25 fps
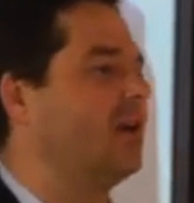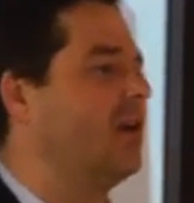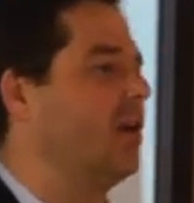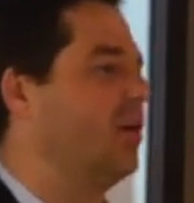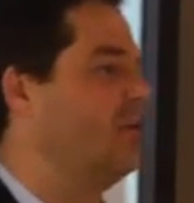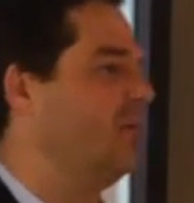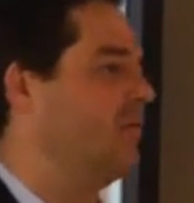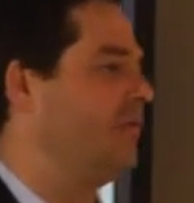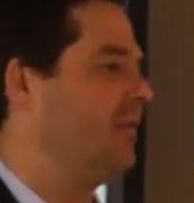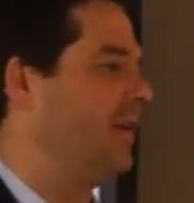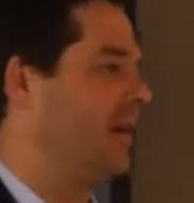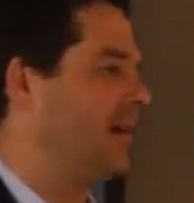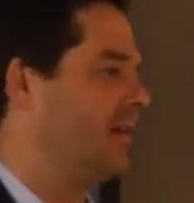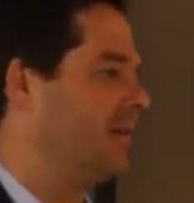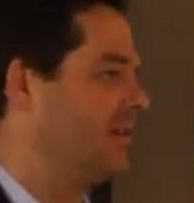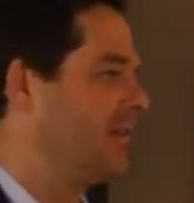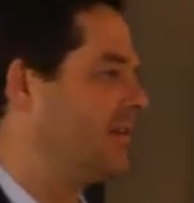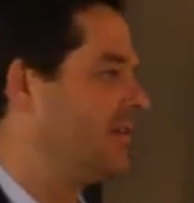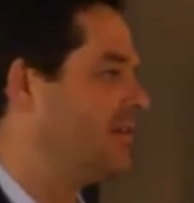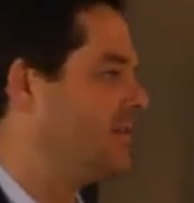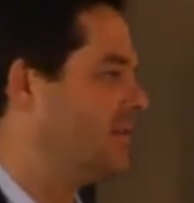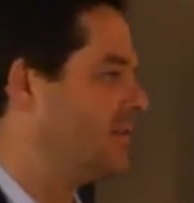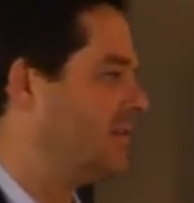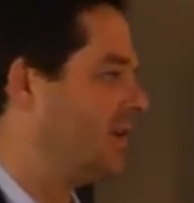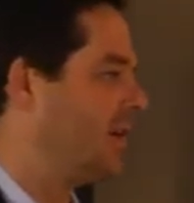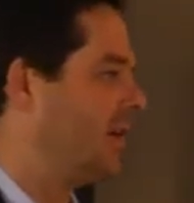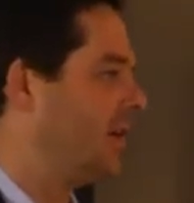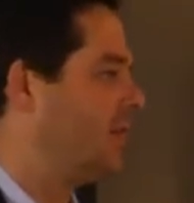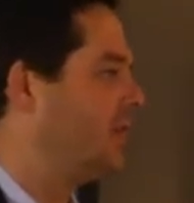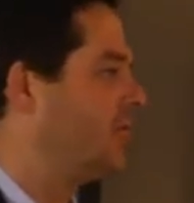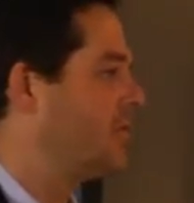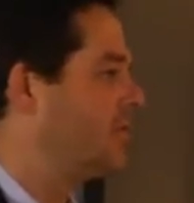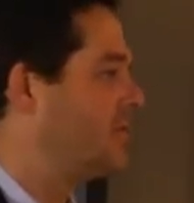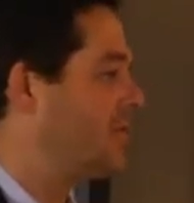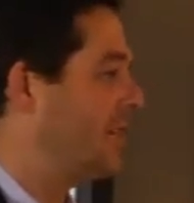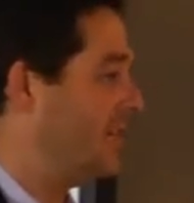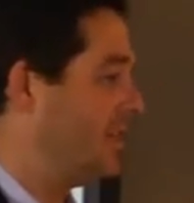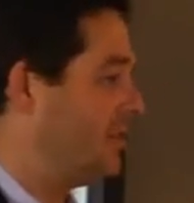co-founded
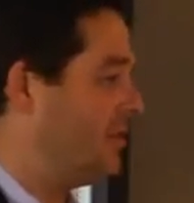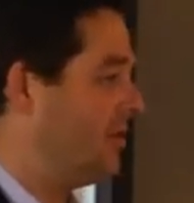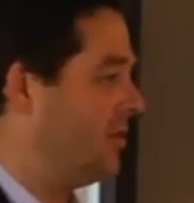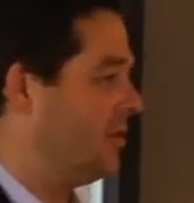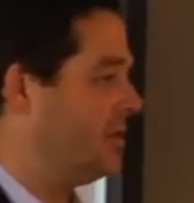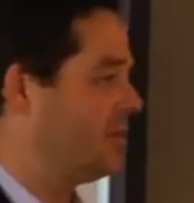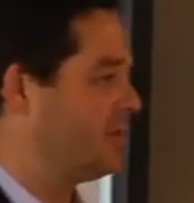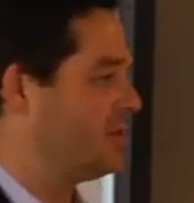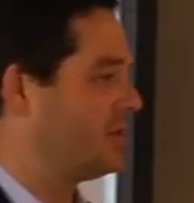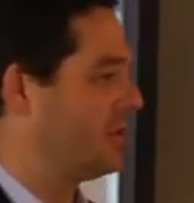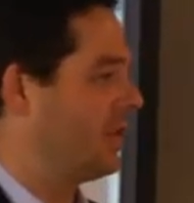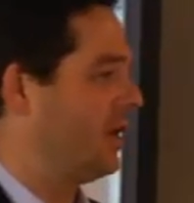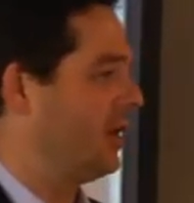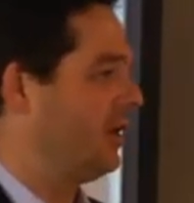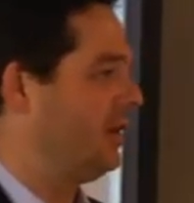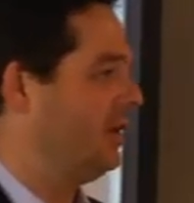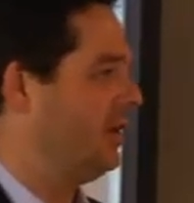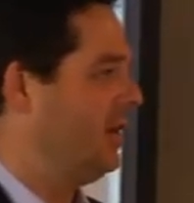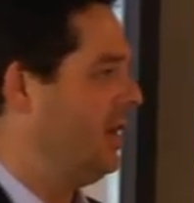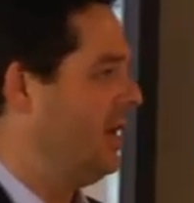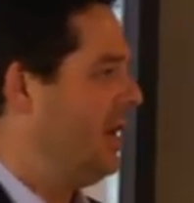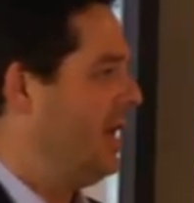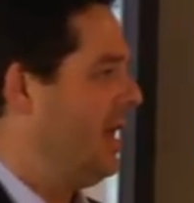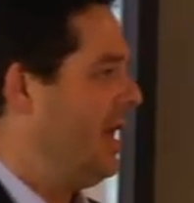over 10 years ago,